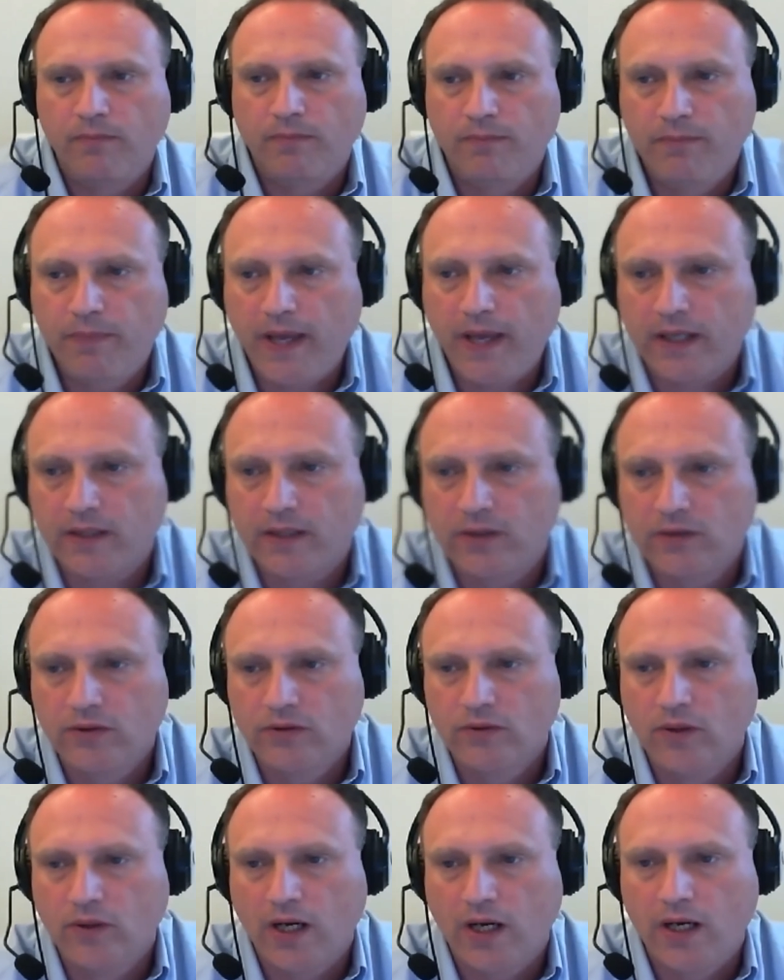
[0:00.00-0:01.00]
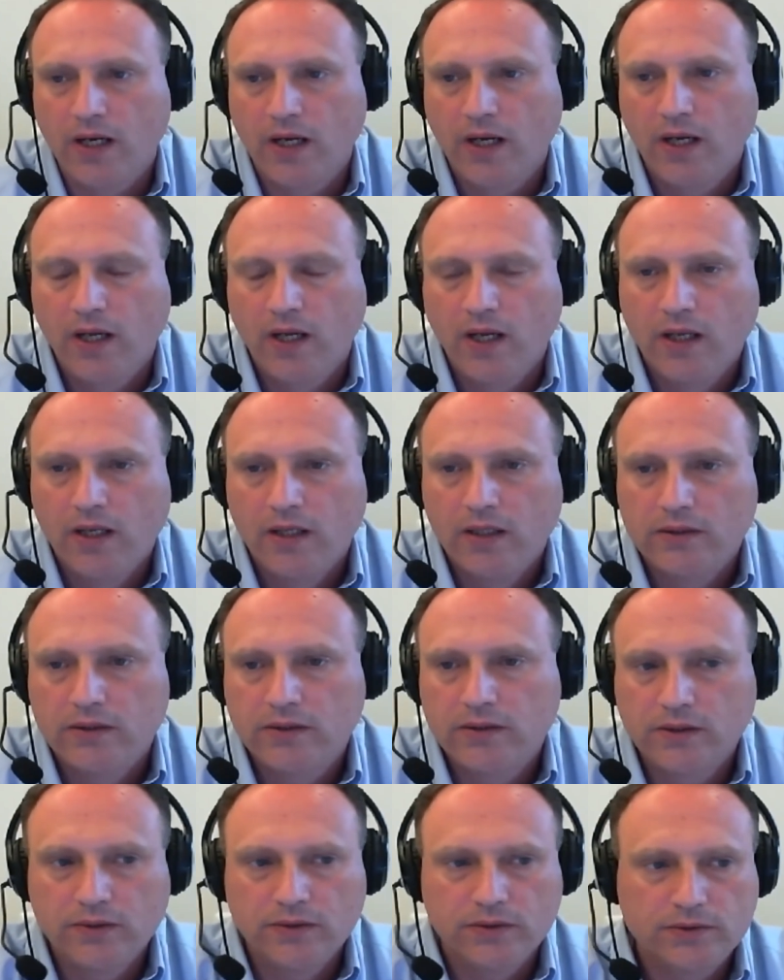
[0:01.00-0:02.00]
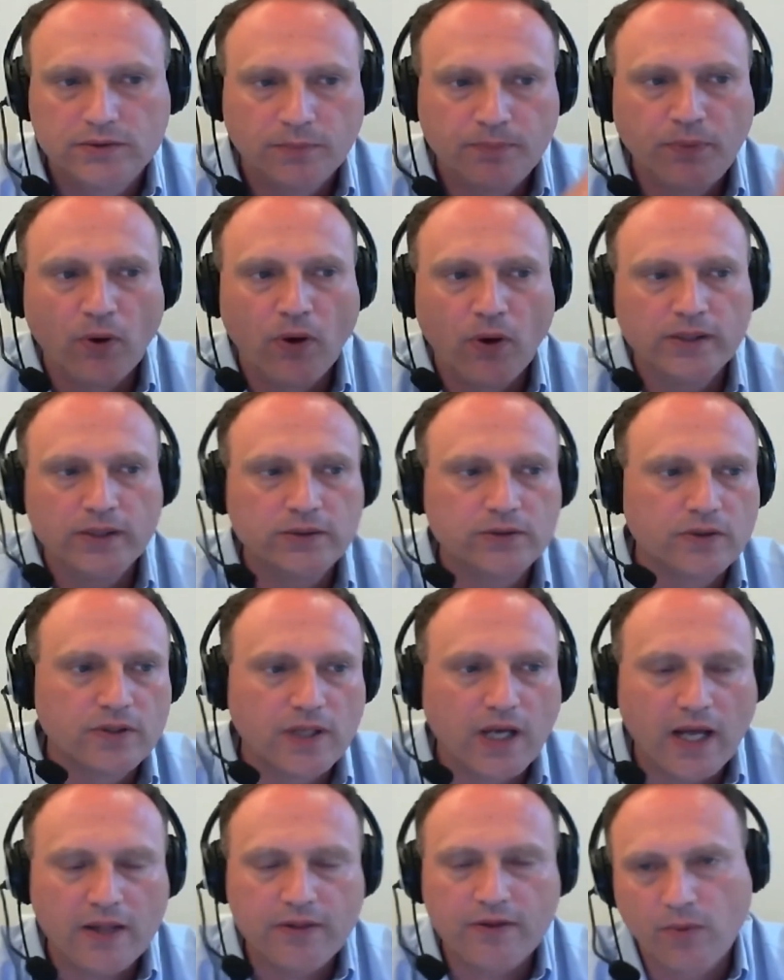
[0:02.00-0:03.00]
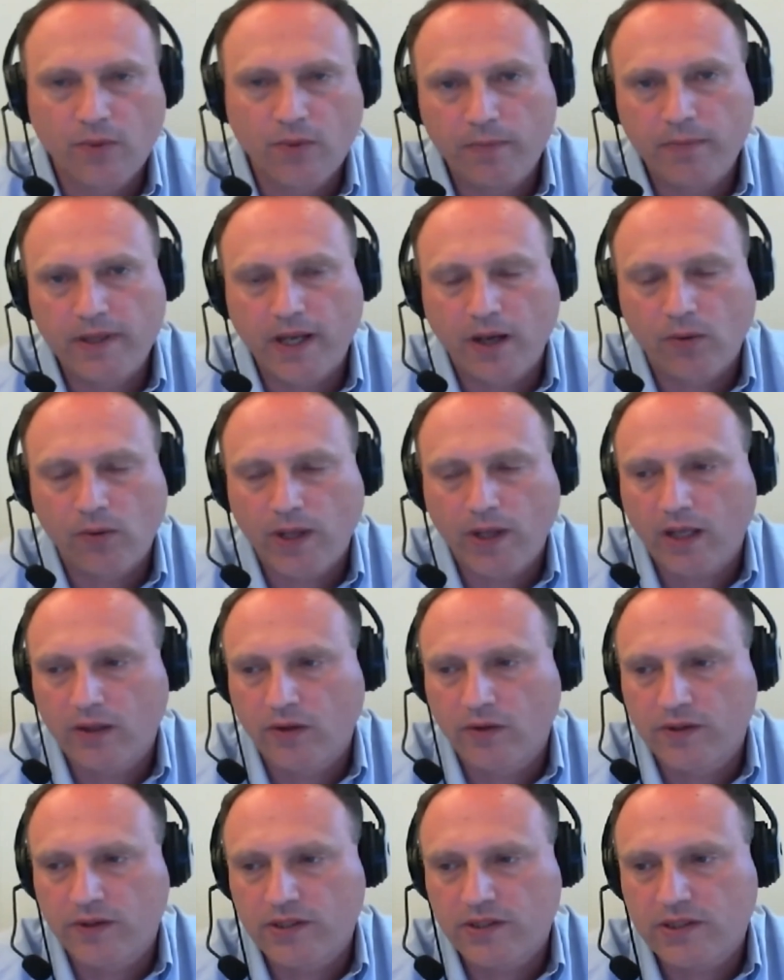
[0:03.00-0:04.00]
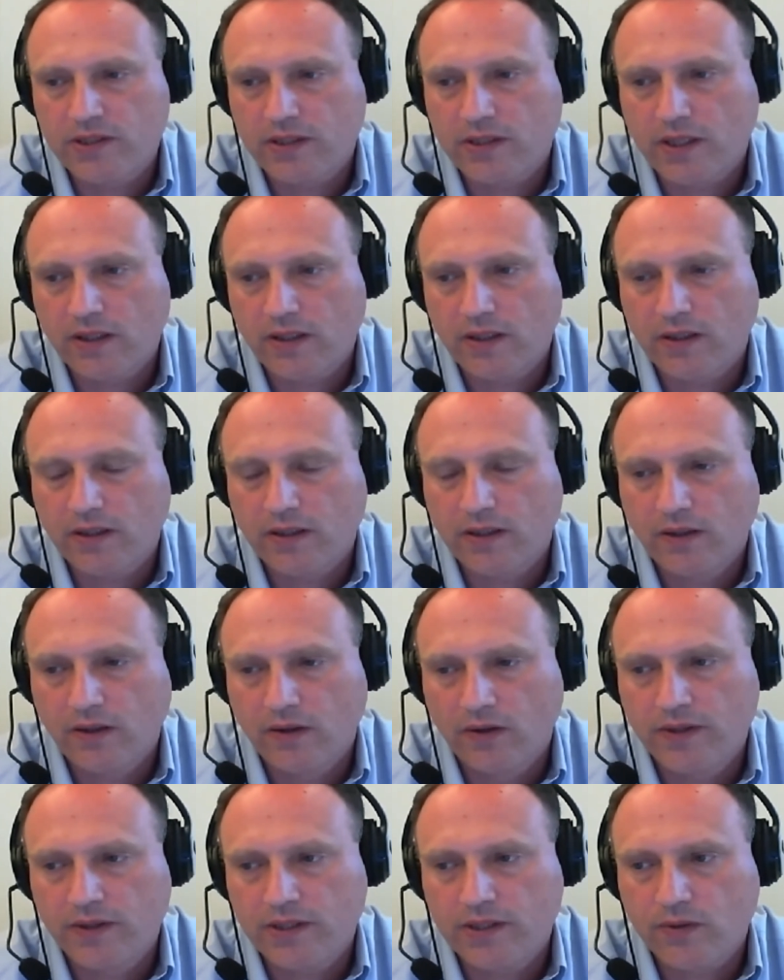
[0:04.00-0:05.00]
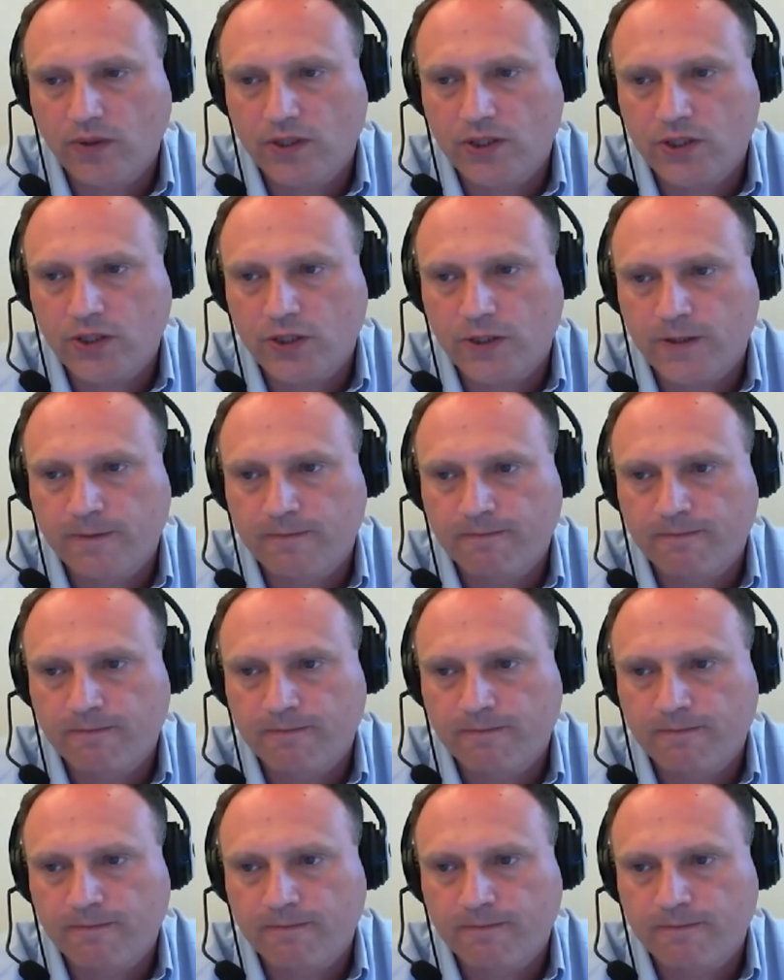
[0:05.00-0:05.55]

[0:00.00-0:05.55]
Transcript: beg to point to the other webinar we had on this question.